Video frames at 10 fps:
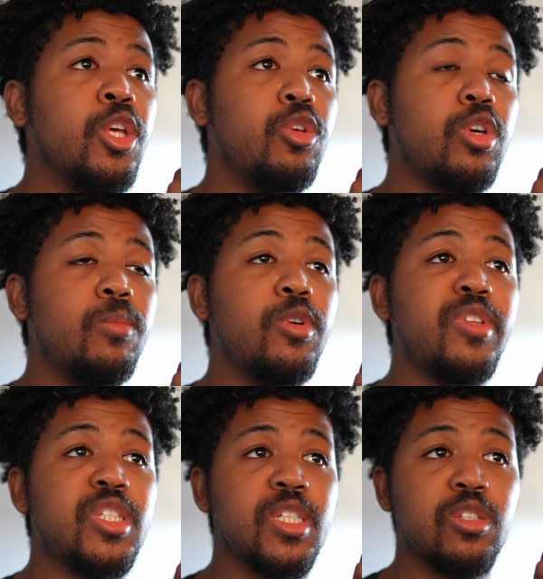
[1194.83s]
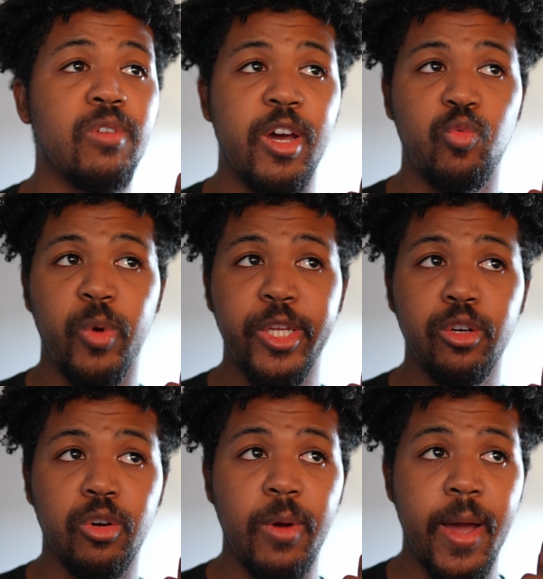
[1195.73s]
You can move these things around when
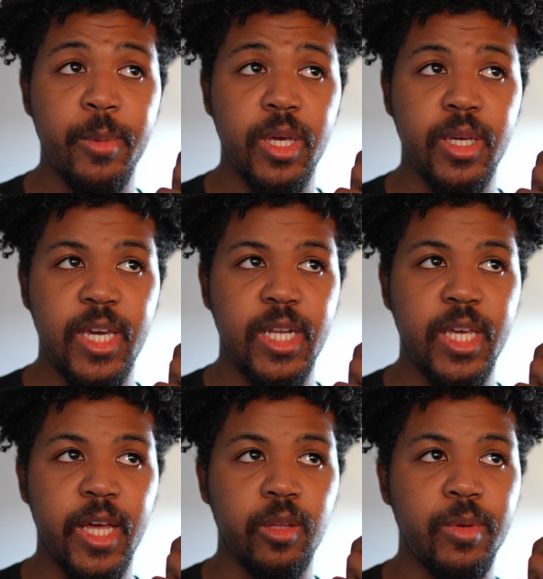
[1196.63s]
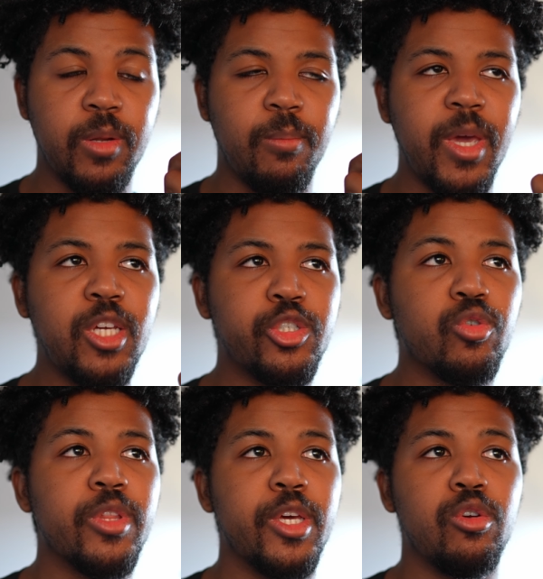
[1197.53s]
you're grabbing any element. Make
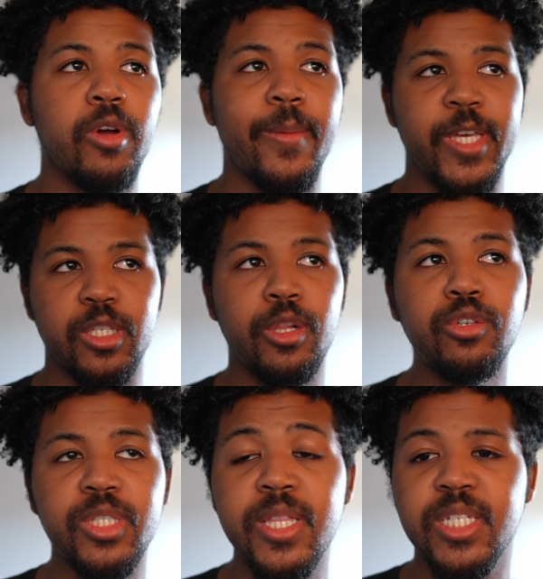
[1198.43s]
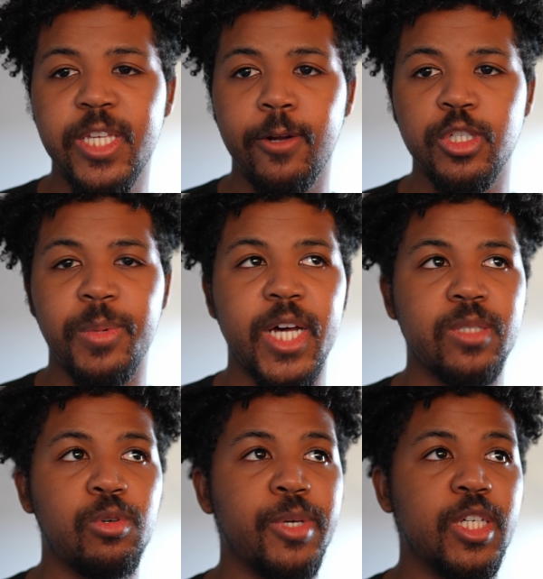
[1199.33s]
sure that you're grabbing as close to the center as
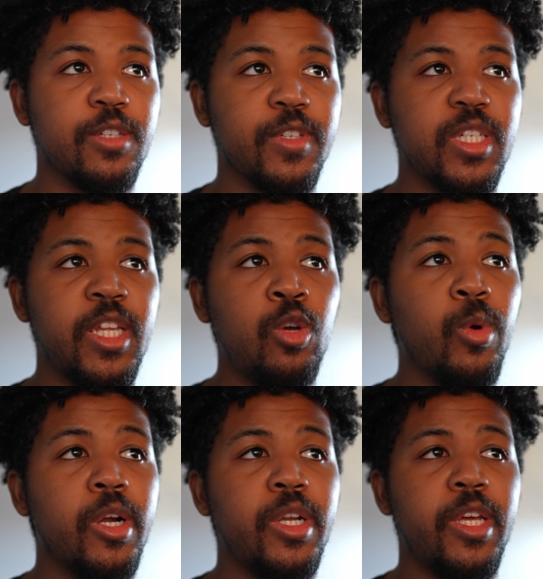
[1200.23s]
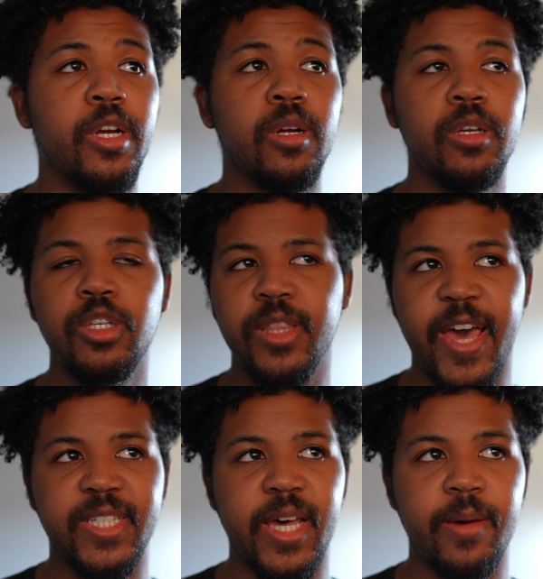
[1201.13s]
possible, because if it's anywhere near,
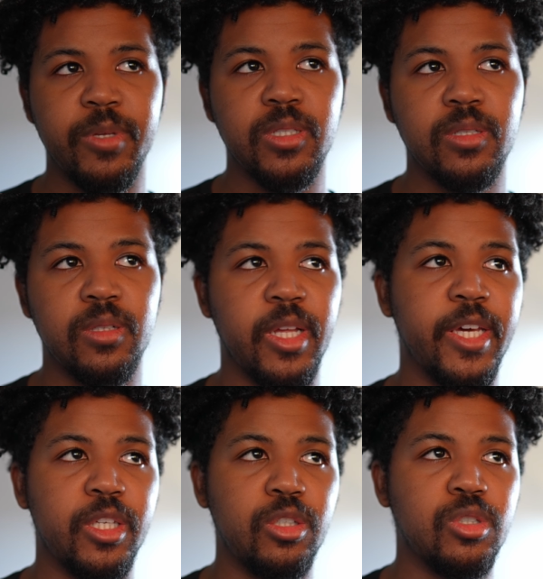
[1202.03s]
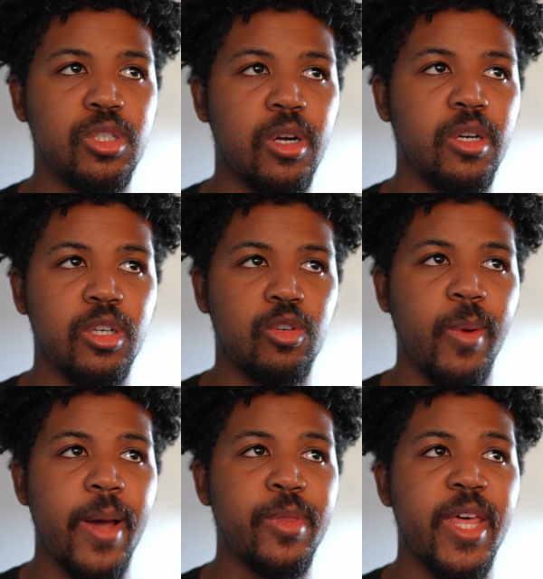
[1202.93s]
that happens. Like you start
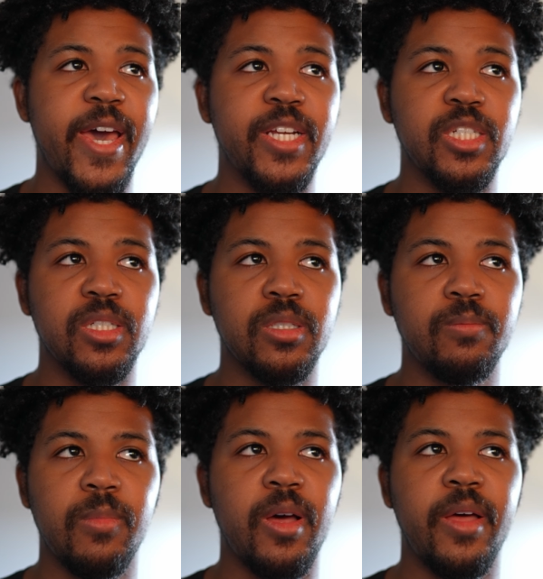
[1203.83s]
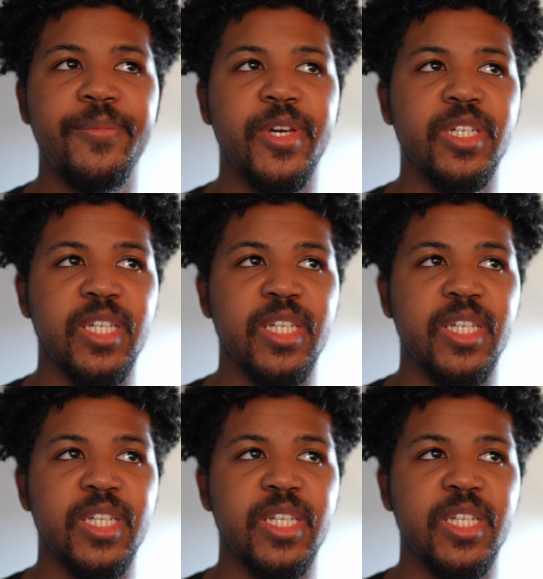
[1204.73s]
grabbing the edges because